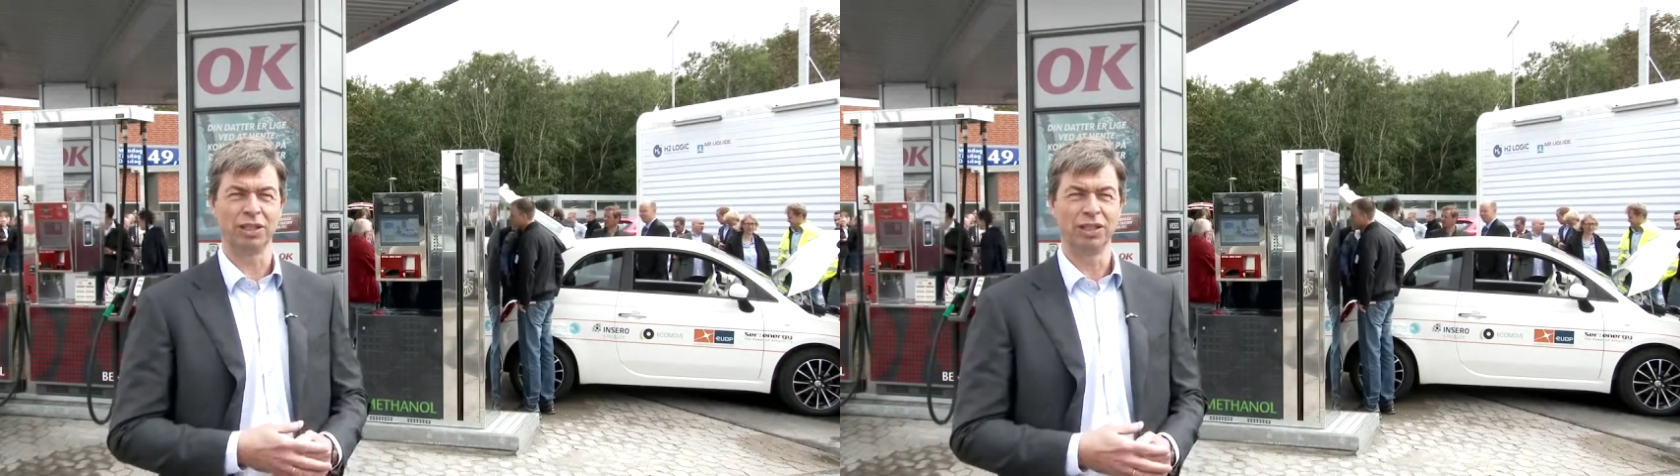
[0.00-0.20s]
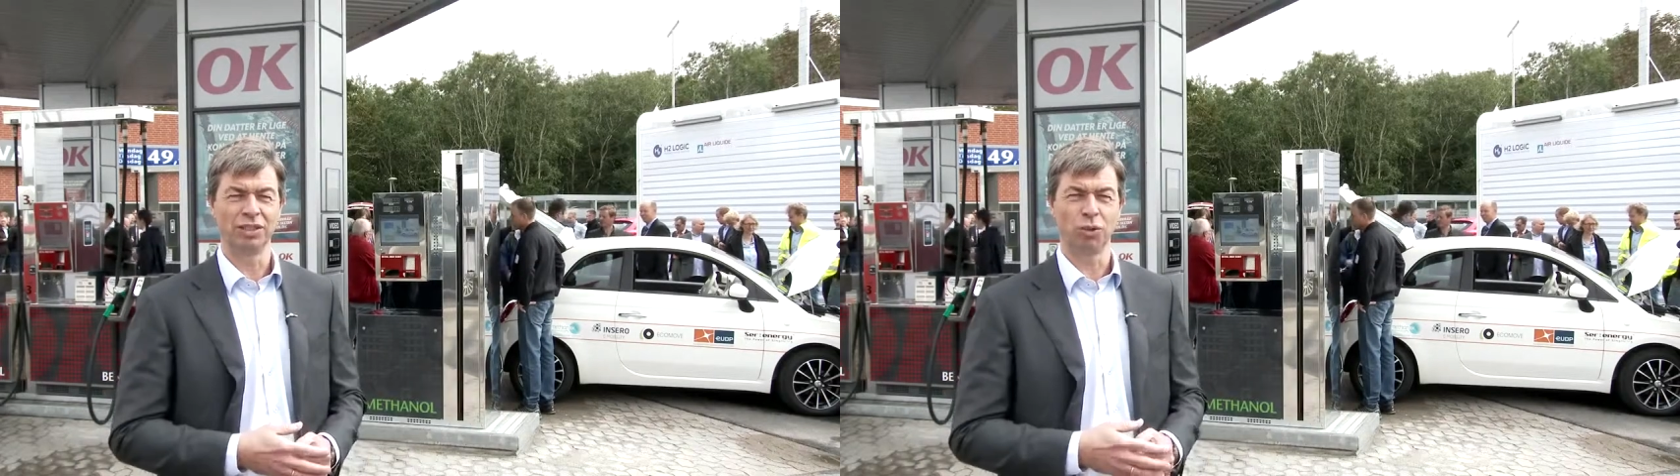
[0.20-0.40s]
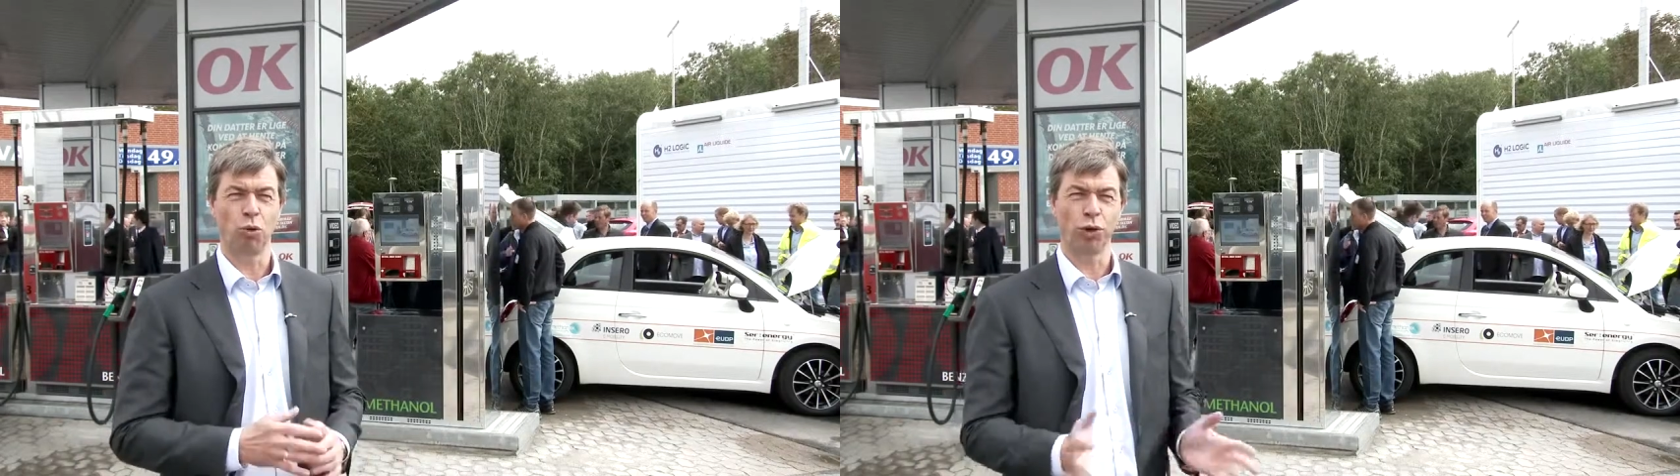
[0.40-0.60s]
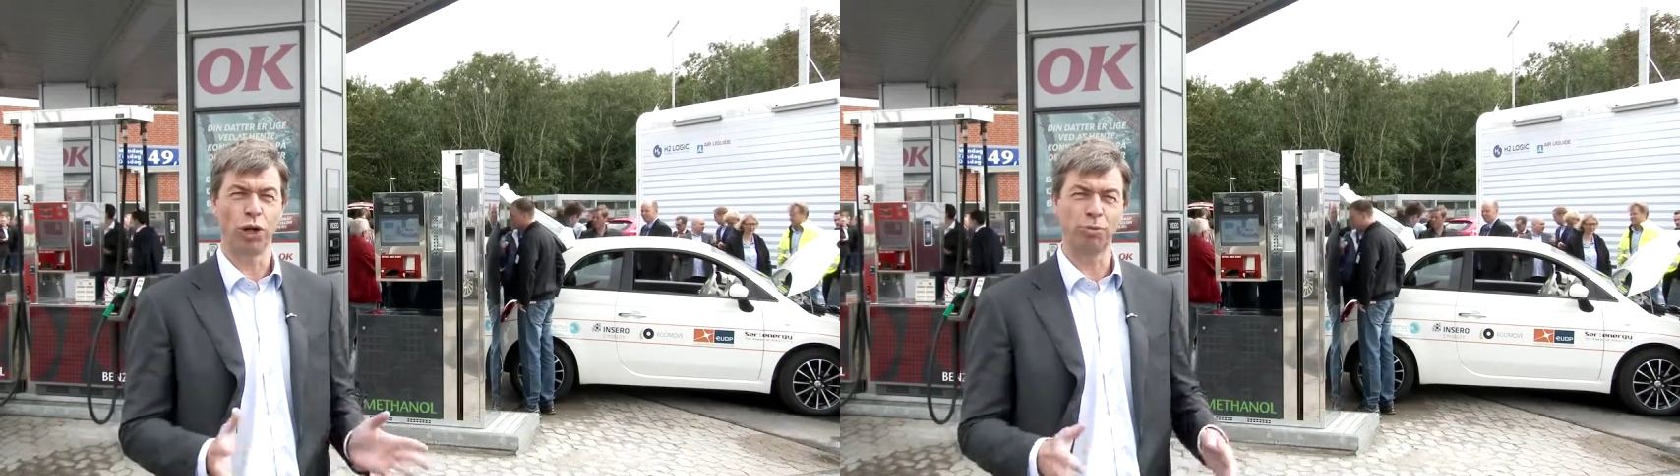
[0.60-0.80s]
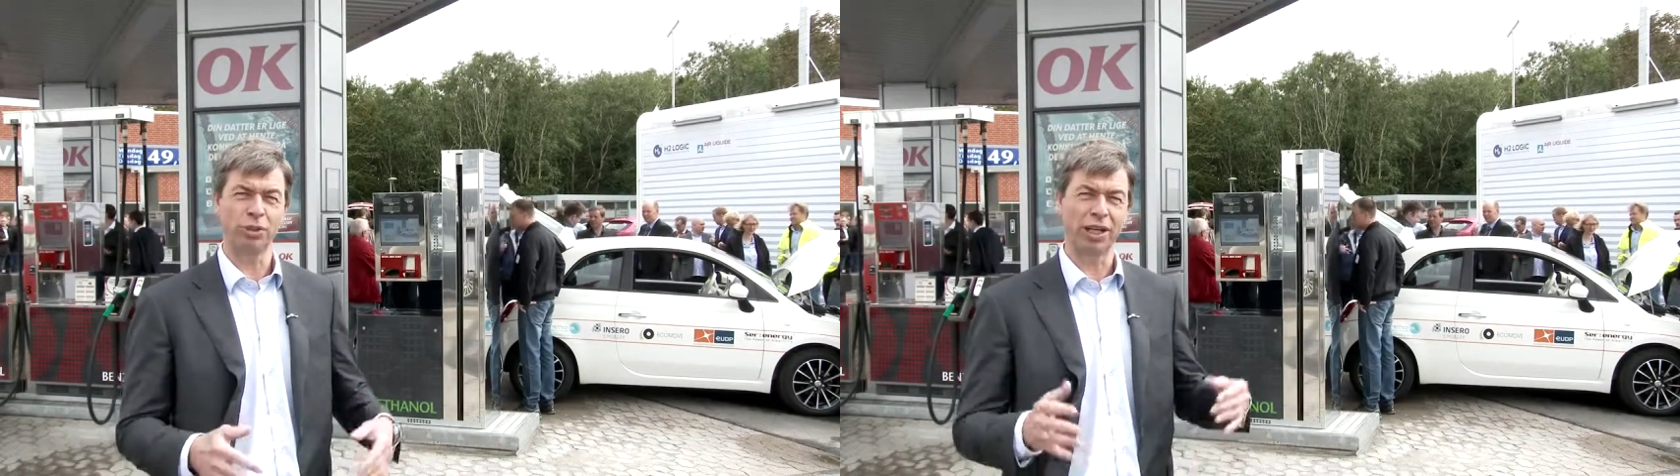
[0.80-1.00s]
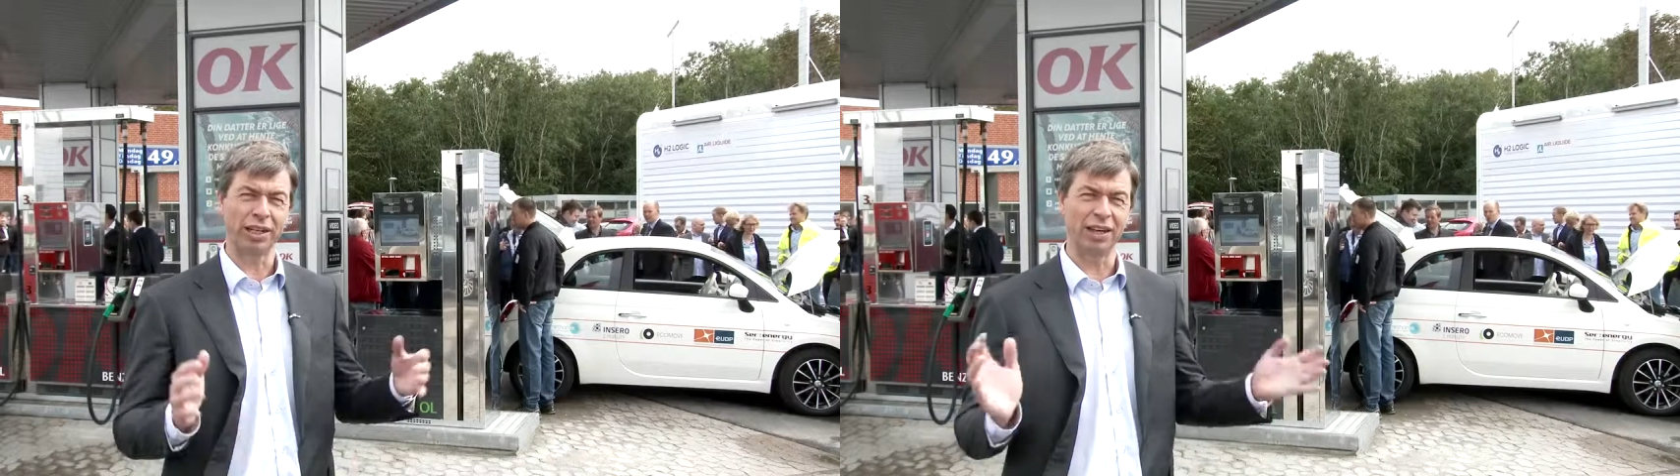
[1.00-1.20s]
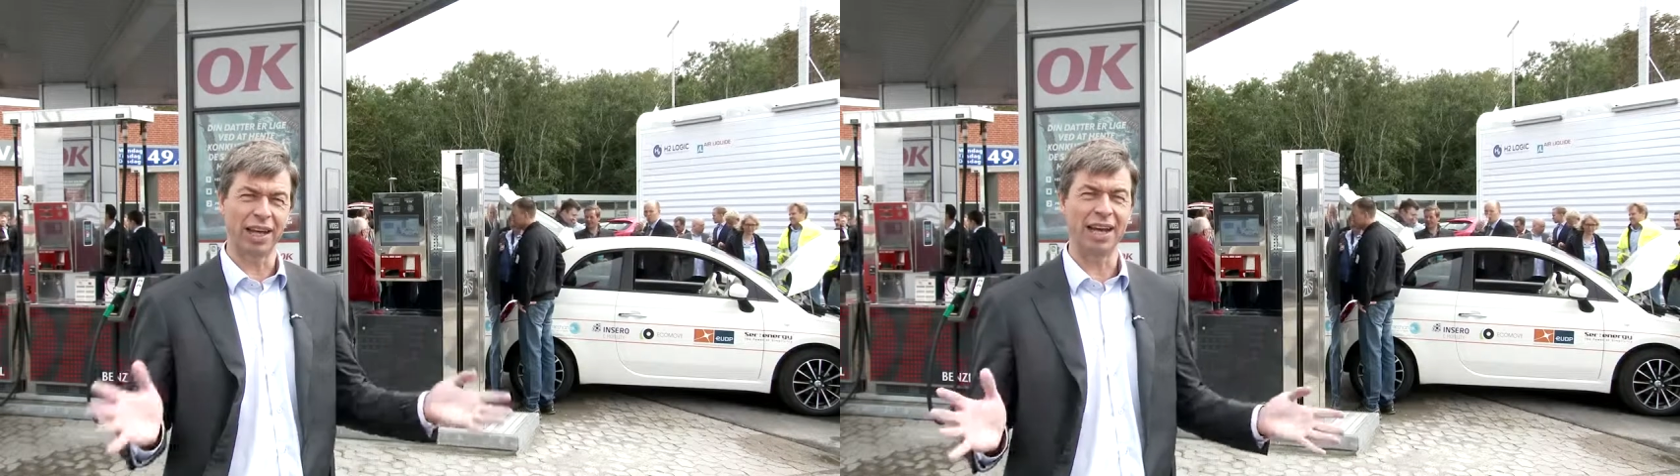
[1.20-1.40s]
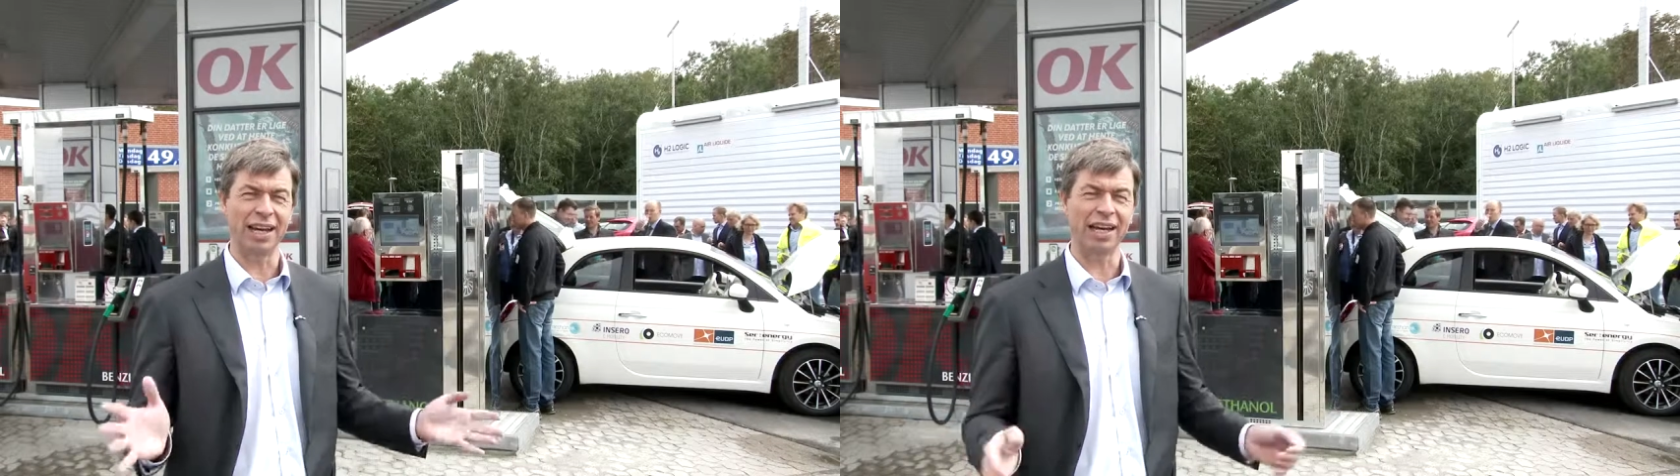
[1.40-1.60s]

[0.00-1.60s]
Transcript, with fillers: just as fast and have